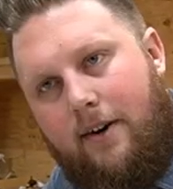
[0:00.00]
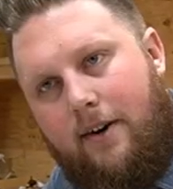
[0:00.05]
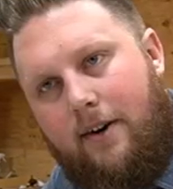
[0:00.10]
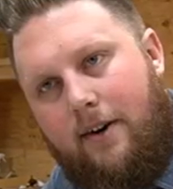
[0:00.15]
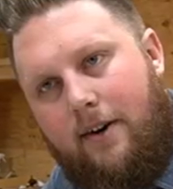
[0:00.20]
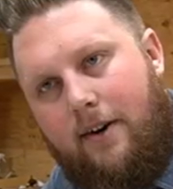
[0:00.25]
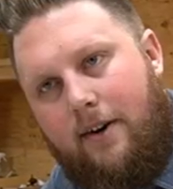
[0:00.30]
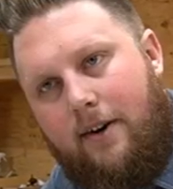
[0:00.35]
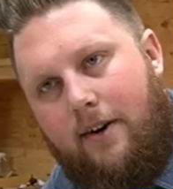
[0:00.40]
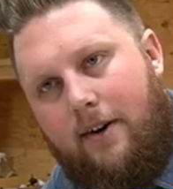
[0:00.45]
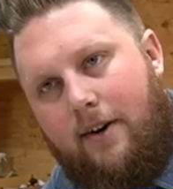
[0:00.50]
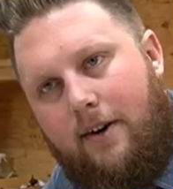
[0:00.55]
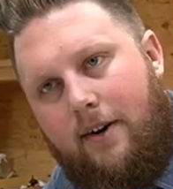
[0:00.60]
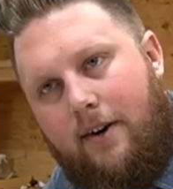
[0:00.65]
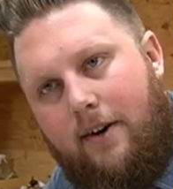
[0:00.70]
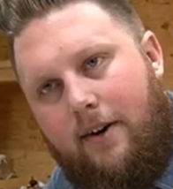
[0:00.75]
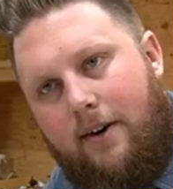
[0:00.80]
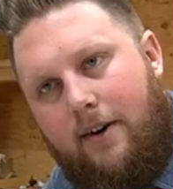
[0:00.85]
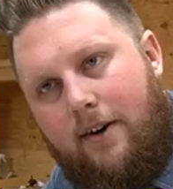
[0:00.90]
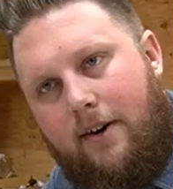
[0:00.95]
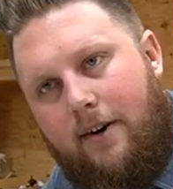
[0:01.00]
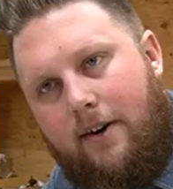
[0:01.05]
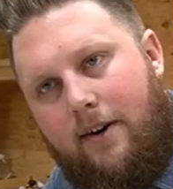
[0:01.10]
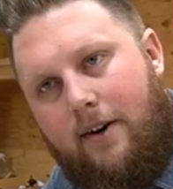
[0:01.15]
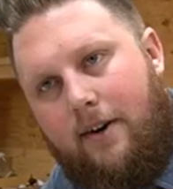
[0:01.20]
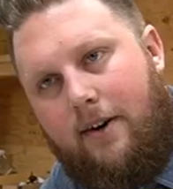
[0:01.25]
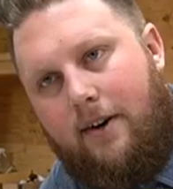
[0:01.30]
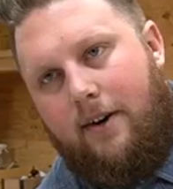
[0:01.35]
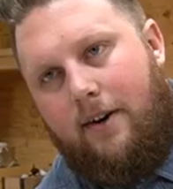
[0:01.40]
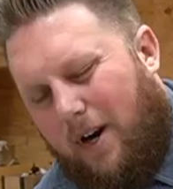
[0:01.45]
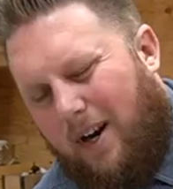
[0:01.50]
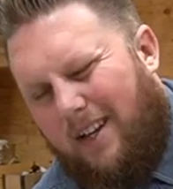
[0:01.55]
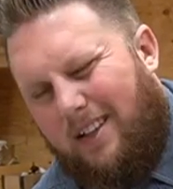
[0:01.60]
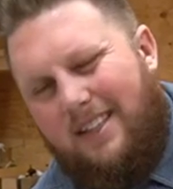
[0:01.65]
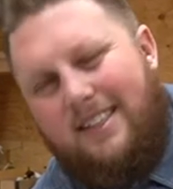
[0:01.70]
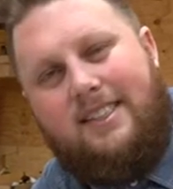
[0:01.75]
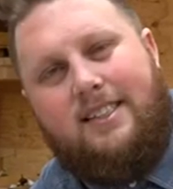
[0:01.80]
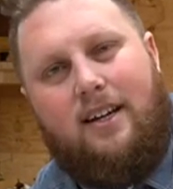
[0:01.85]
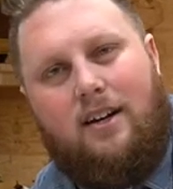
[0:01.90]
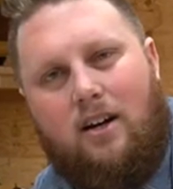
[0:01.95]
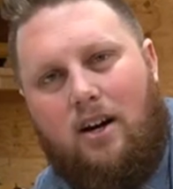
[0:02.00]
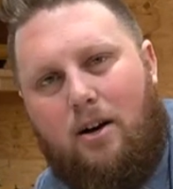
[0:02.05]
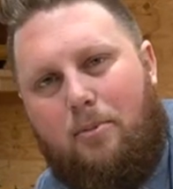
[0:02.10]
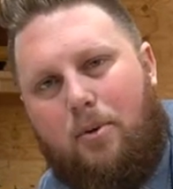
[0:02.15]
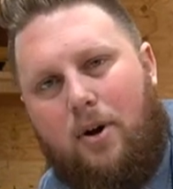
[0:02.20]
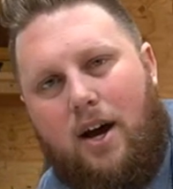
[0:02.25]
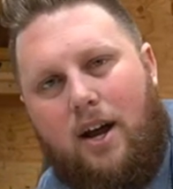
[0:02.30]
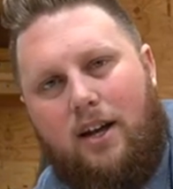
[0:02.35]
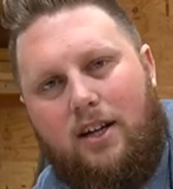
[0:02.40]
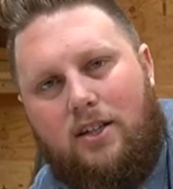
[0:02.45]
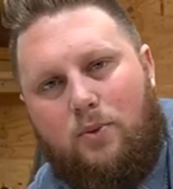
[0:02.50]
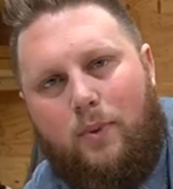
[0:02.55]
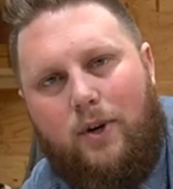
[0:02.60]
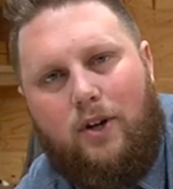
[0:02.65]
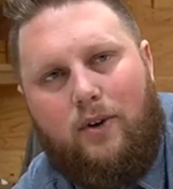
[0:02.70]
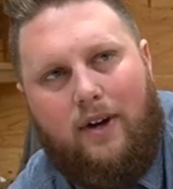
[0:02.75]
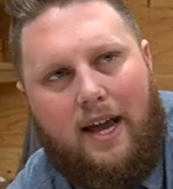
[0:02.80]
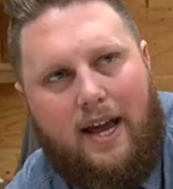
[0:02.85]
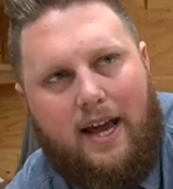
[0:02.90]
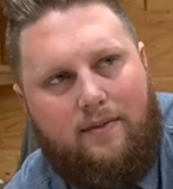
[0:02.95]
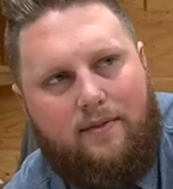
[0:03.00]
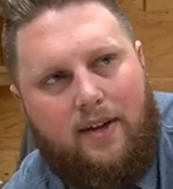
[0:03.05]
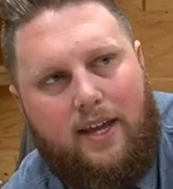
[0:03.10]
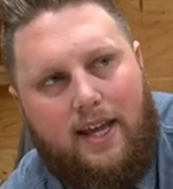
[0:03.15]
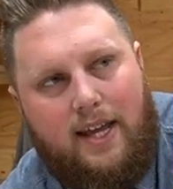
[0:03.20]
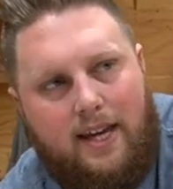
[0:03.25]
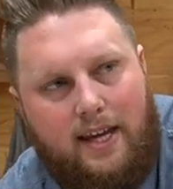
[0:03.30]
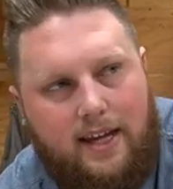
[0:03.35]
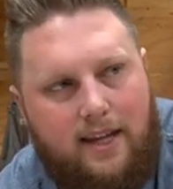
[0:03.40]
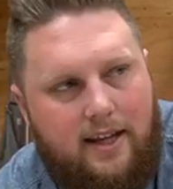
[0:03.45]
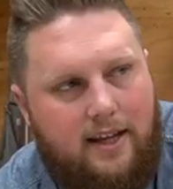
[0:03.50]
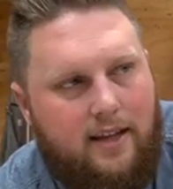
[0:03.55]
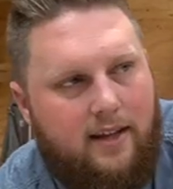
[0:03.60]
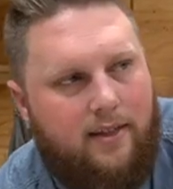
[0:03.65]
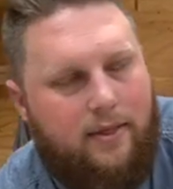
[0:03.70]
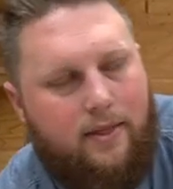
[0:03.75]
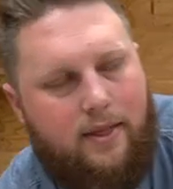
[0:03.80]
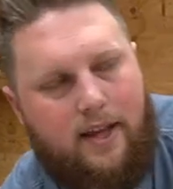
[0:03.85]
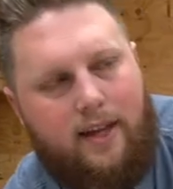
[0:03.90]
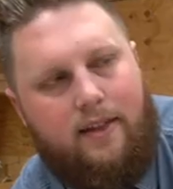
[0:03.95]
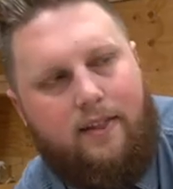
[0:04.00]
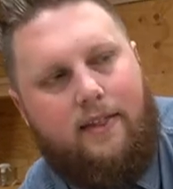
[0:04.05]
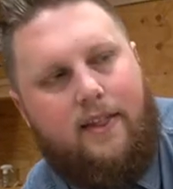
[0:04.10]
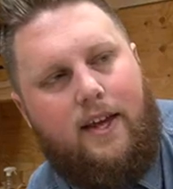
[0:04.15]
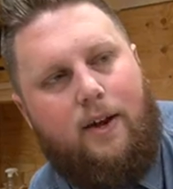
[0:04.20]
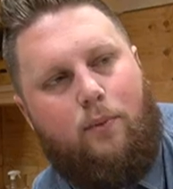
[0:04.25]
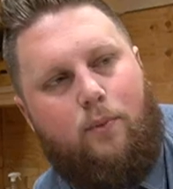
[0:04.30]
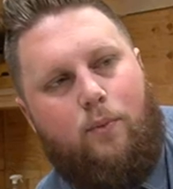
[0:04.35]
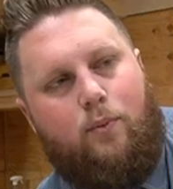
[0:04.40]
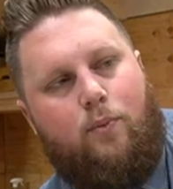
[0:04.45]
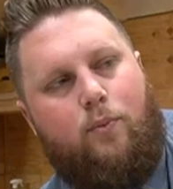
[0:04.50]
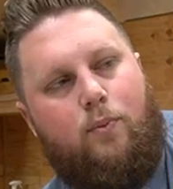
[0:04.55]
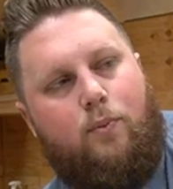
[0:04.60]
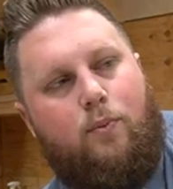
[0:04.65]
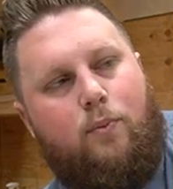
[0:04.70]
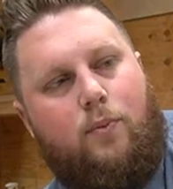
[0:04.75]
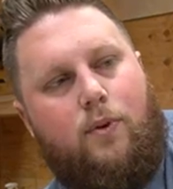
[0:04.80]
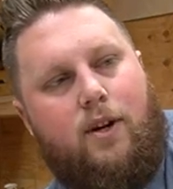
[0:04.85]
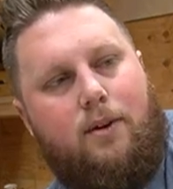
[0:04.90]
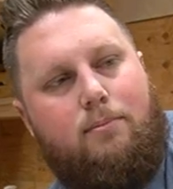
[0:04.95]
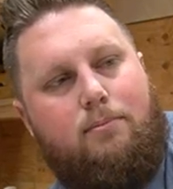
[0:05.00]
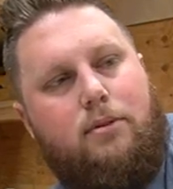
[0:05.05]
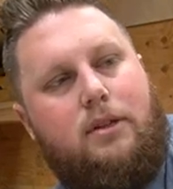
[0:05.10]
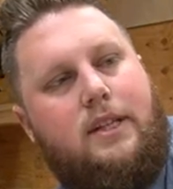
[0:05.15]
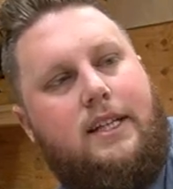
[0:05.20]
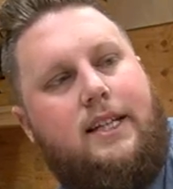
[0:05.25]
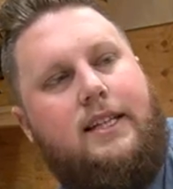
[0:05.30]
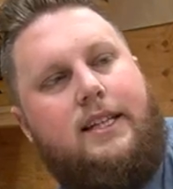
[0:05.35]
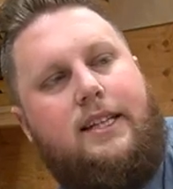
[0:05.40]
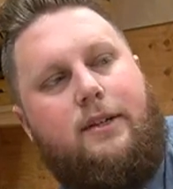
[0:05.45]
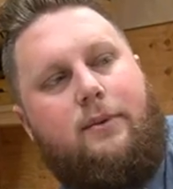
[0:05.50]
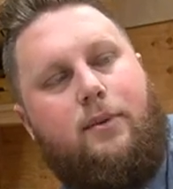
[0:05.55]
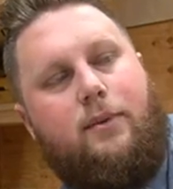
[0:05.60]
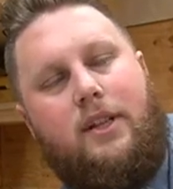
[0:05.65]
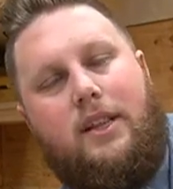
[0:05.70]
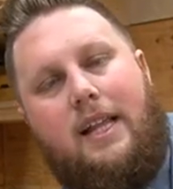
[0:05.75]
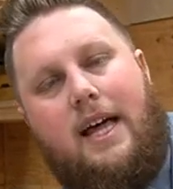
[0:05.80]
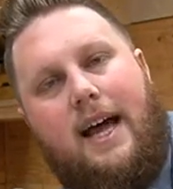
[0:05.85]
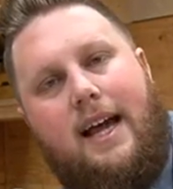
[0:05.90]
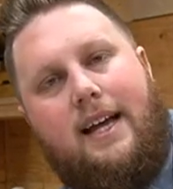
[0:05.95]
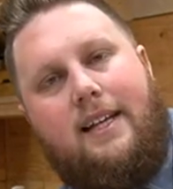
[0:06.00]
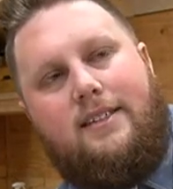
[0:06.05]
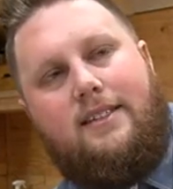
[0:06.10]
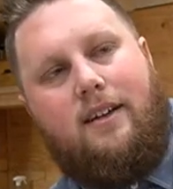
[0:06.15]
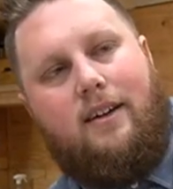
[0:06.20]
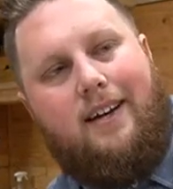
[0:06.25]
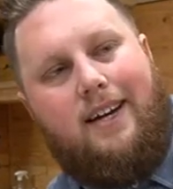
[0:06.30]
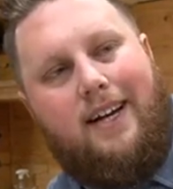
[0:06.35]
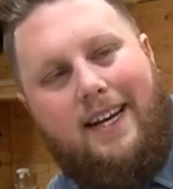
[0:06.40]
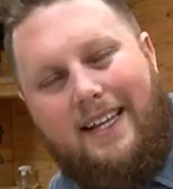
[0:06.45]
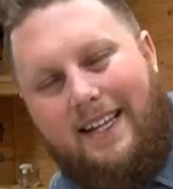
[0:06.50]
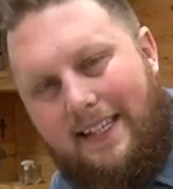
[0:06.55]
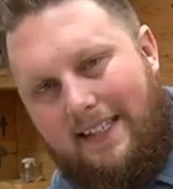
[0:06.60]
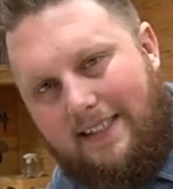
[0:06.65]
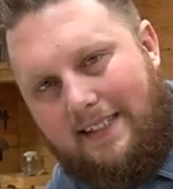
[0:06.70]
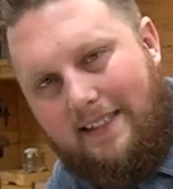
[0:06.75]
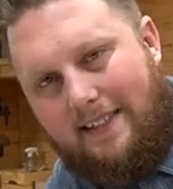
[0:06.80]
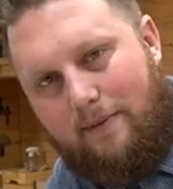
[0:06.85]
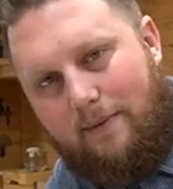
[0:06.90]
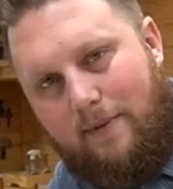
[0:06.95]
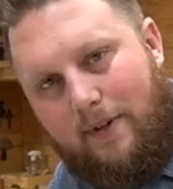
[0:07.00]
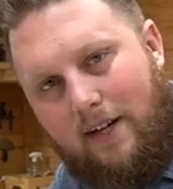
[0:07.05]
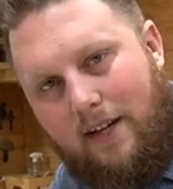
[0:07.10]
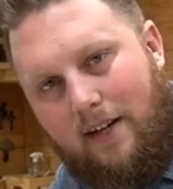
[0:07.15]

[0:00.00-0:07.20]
Um, so for the most part, at least on our products, we don't have anything that completely relies on adhesive